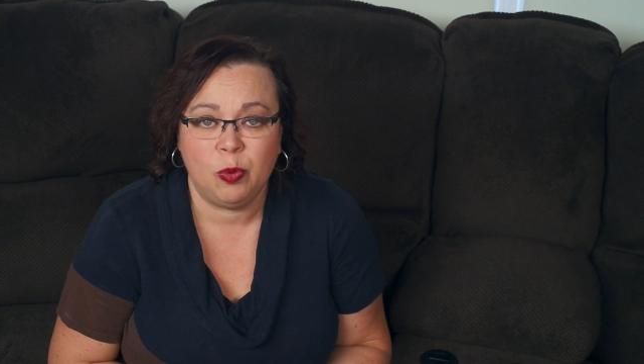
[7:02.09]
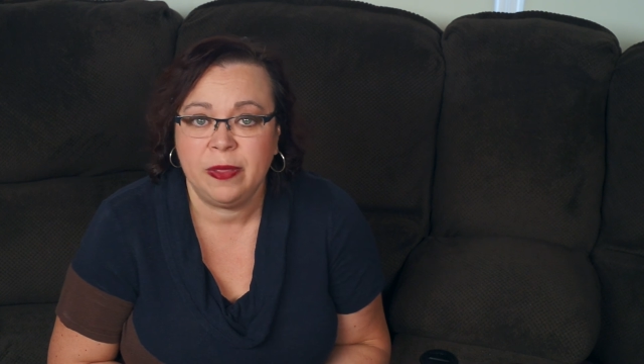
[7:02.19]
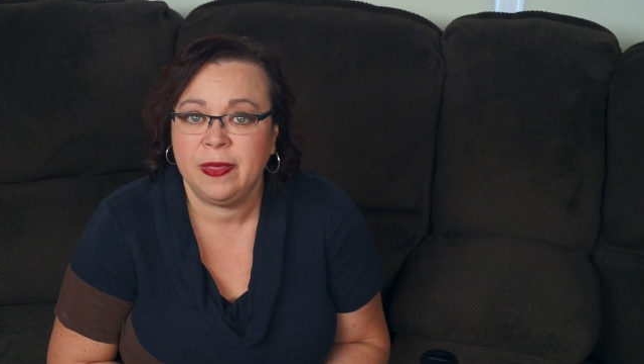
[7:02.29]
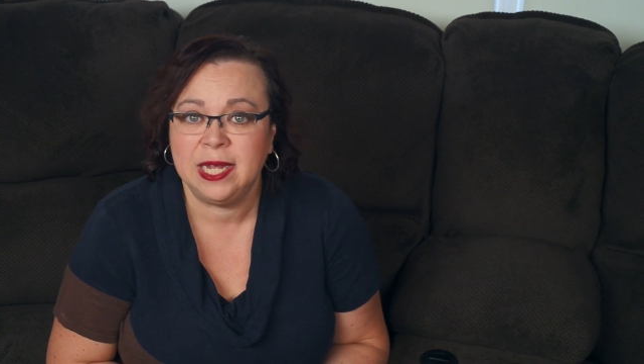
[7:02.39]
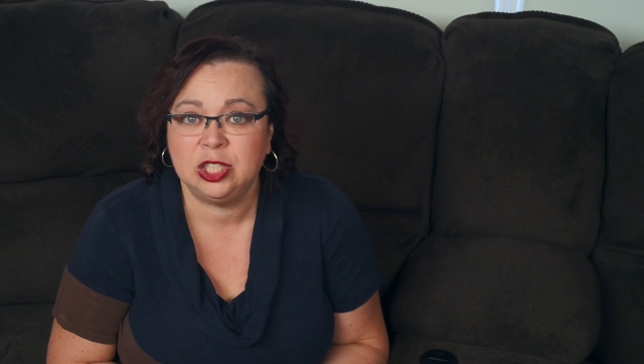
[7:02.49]

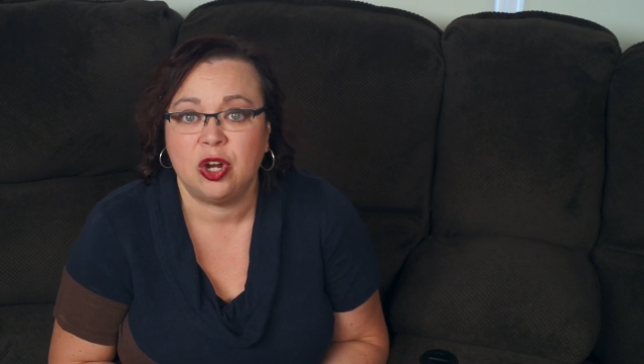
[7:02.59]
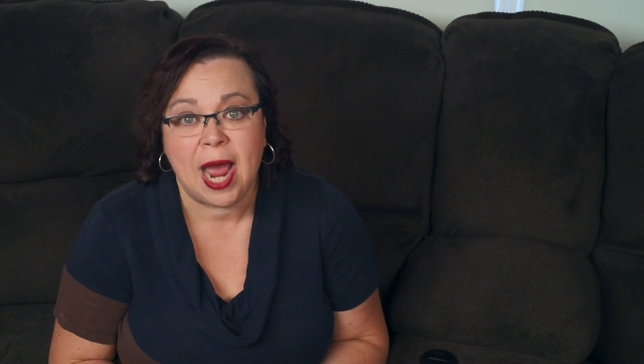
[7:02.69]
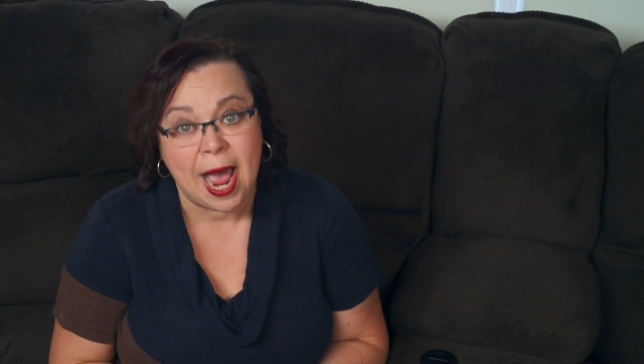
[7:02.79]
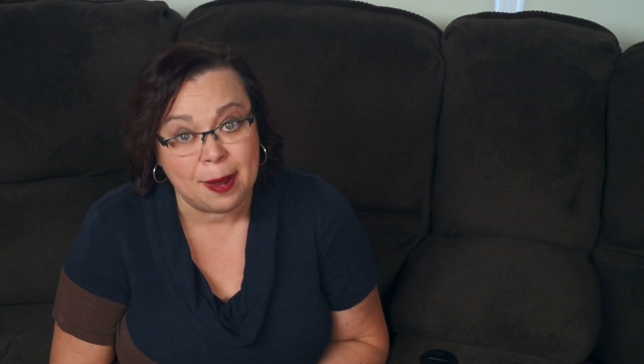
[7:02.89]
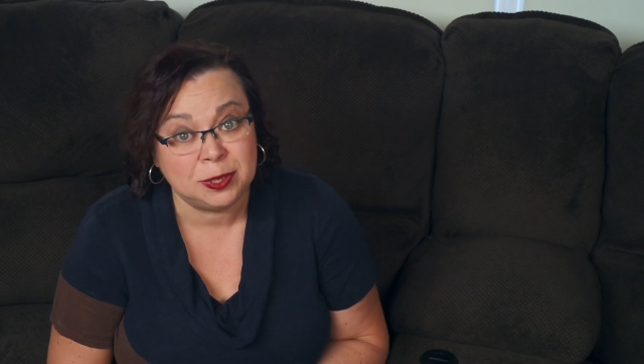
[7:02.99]
what things are
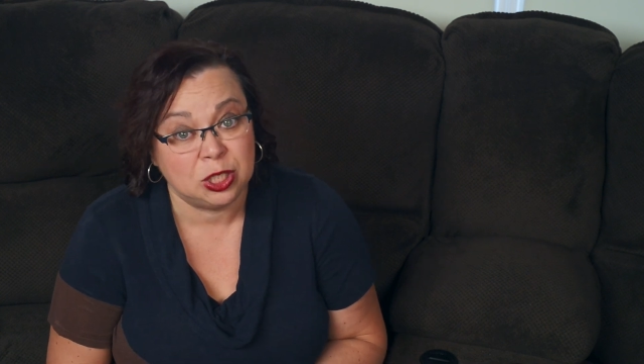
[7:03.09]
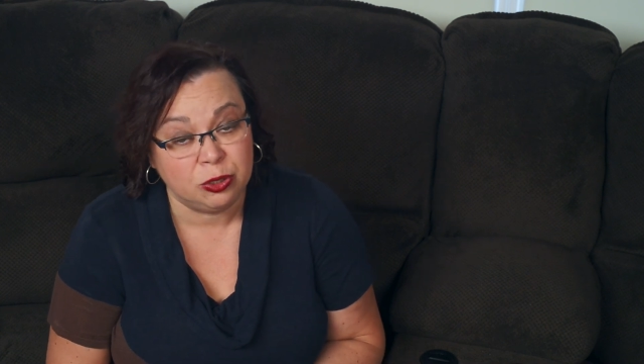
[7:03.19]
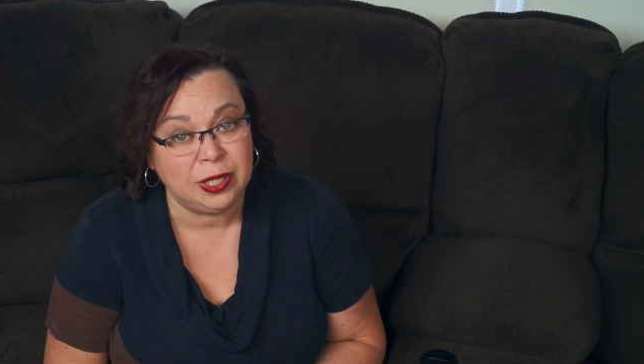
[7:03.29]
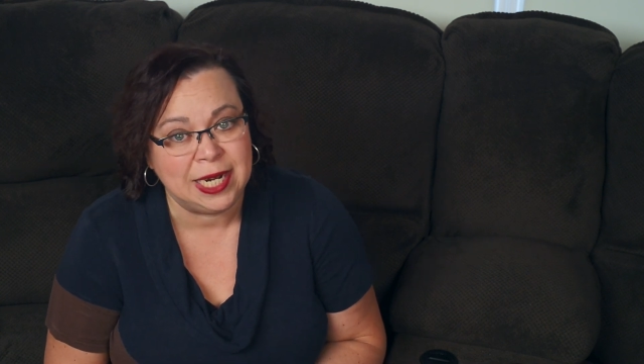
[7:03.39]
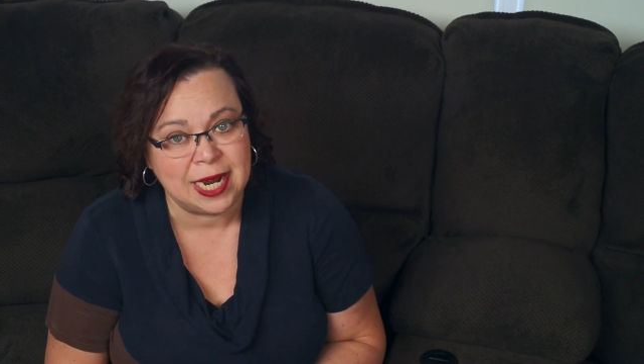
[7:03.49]

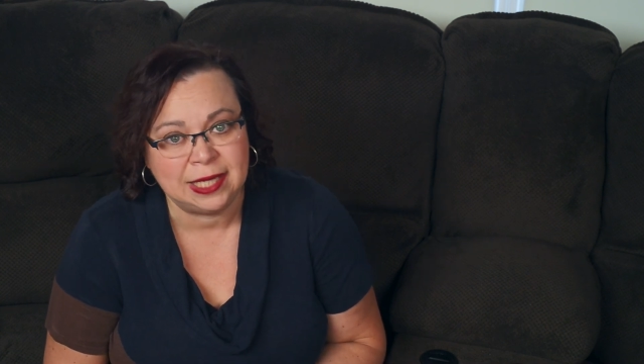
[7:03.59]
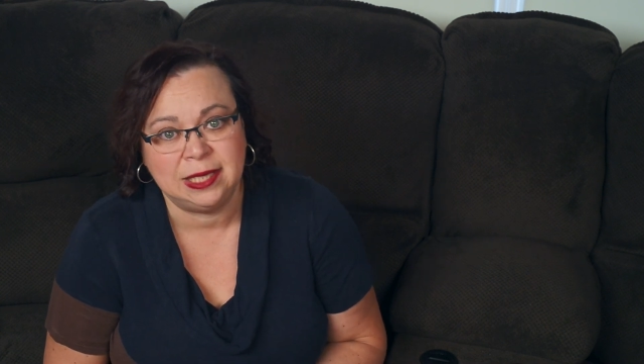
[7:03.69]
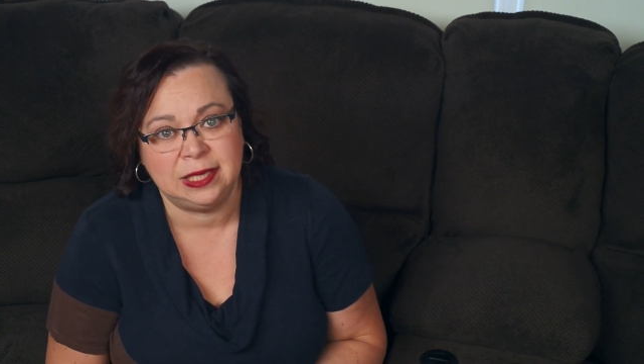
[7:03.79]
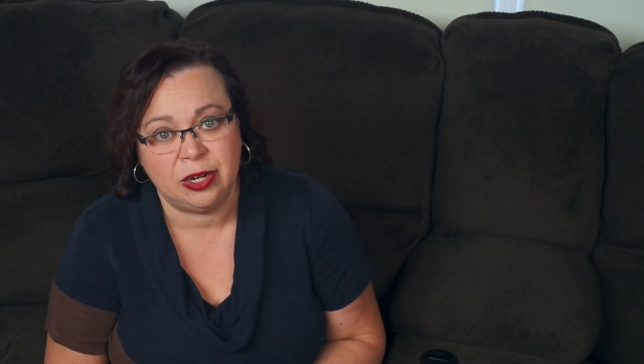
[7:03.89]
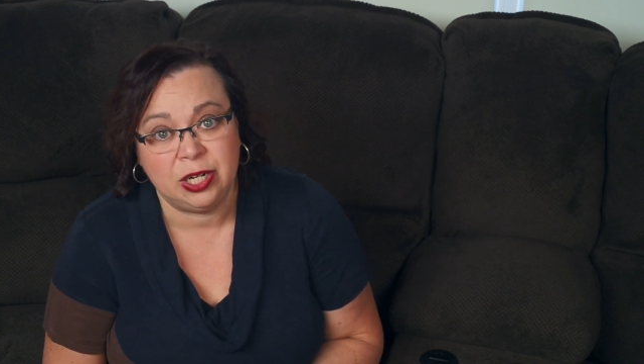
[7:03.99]
absolutely
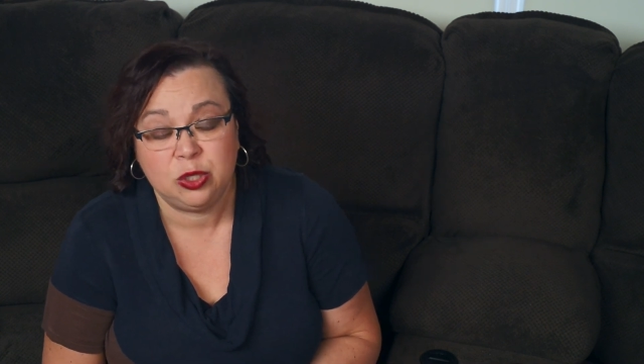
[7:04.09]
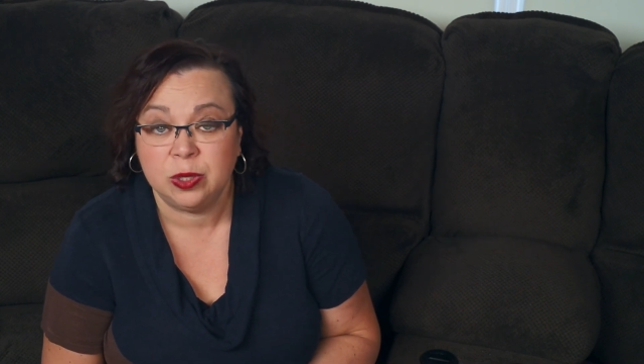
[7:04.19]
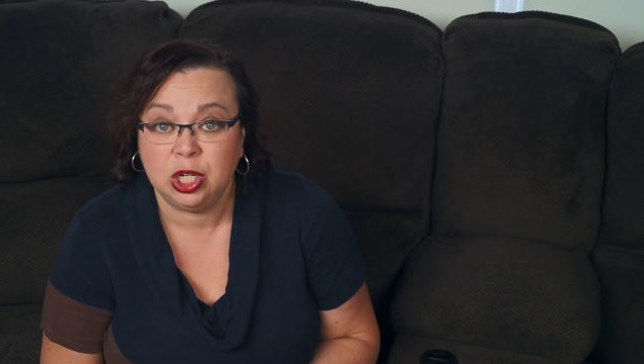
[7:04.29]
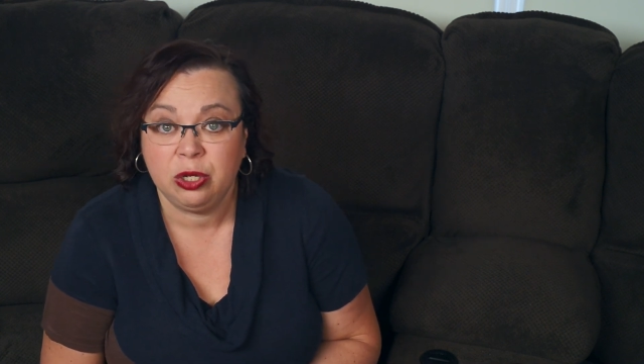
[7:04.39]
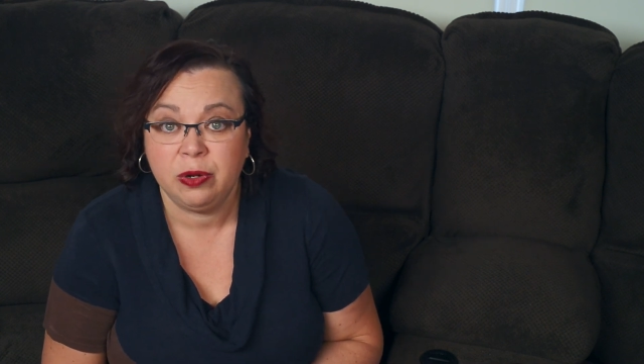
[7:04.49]
necessary to
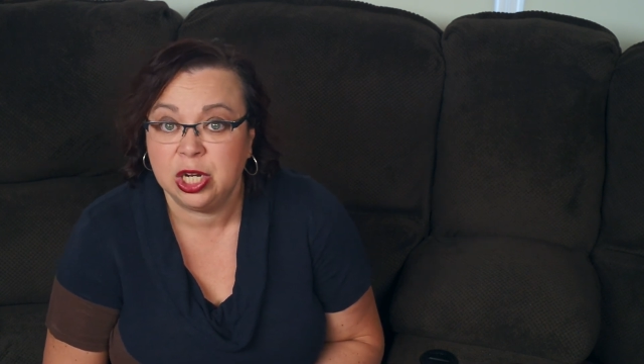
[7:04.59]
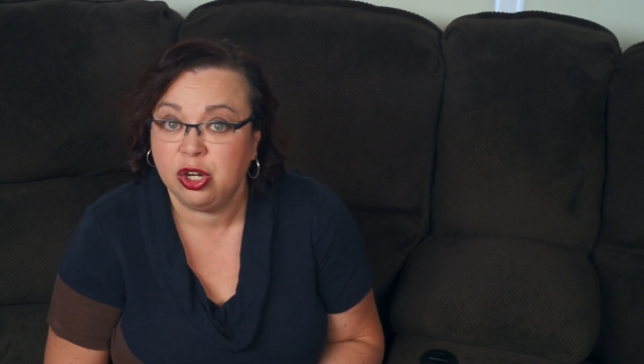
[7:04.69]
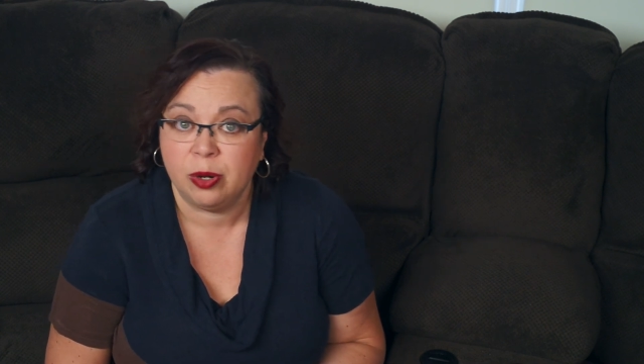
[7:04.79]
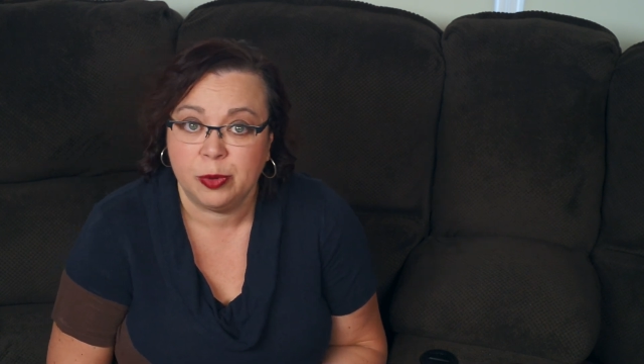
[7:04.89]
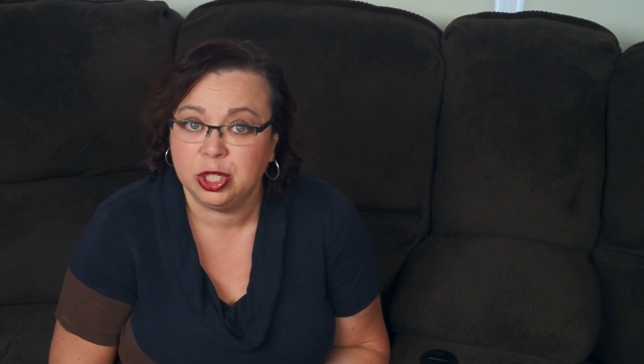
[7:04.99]
include in
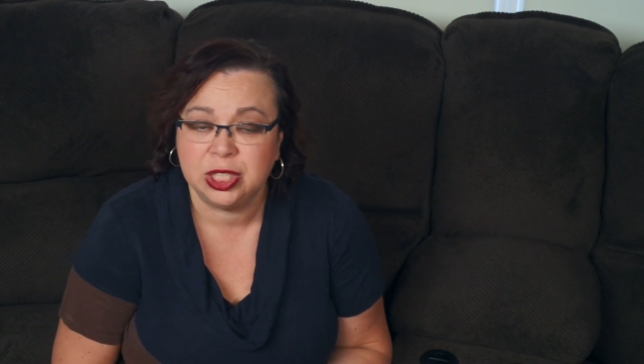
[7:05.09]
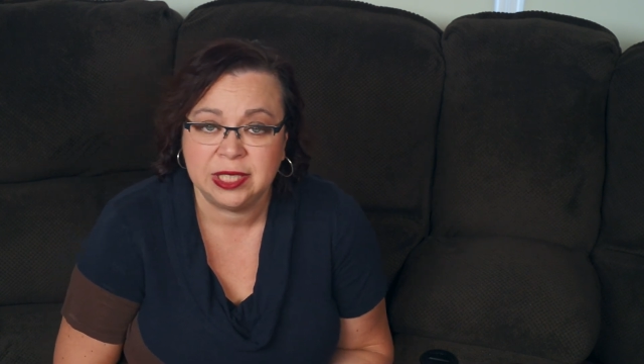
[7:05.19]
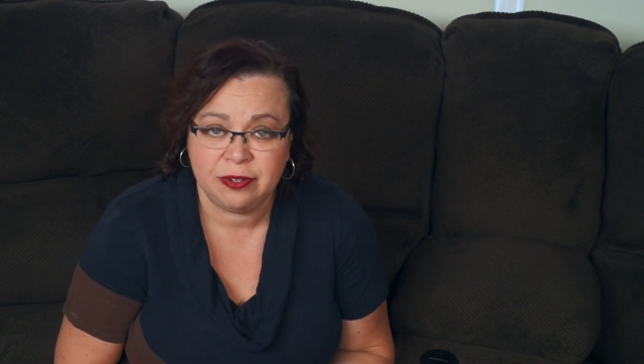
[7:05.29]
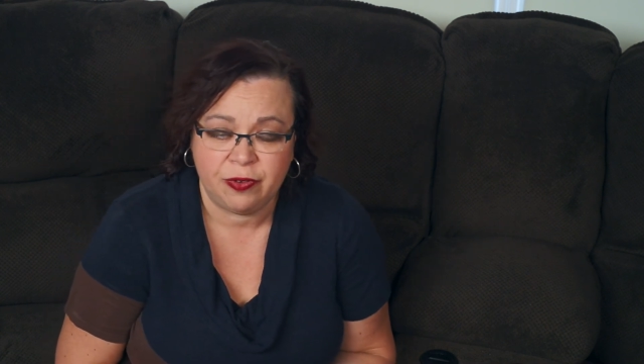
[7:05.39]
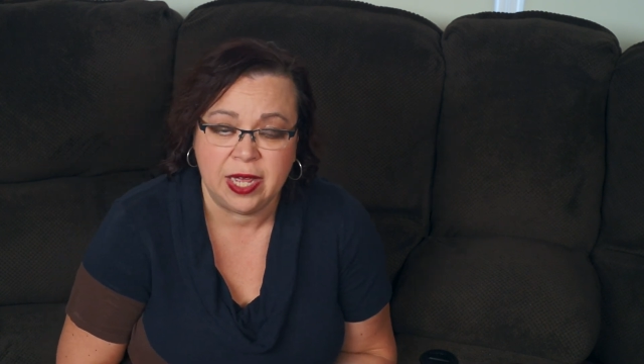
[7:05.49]
your
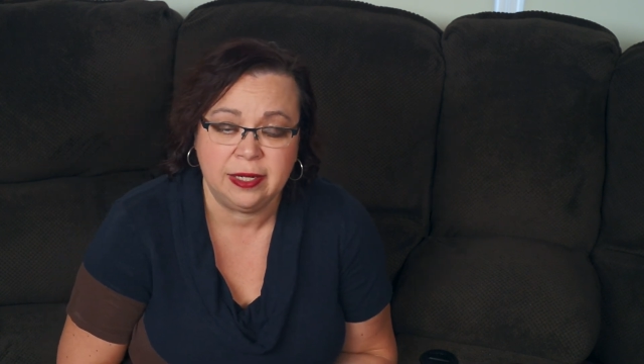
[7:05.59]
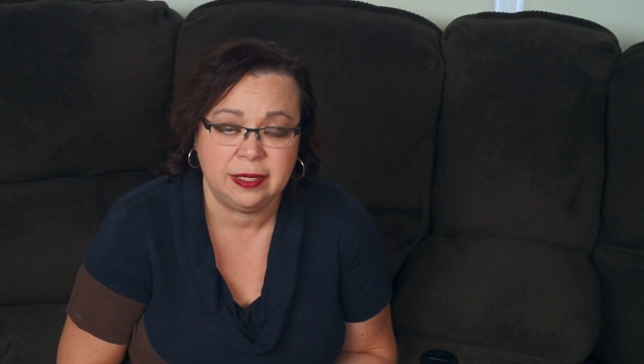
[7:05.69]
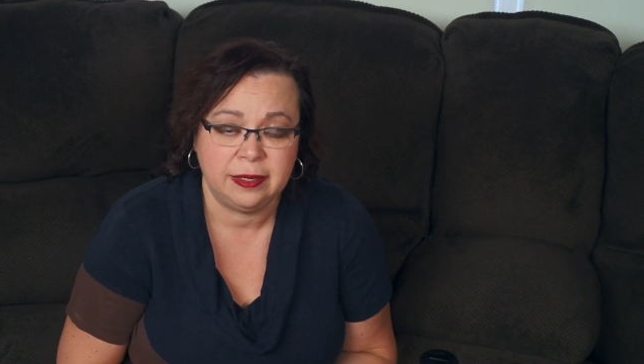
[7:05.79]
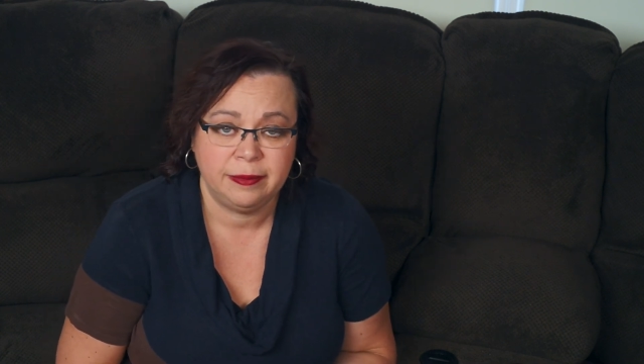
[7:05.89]
emergency fund.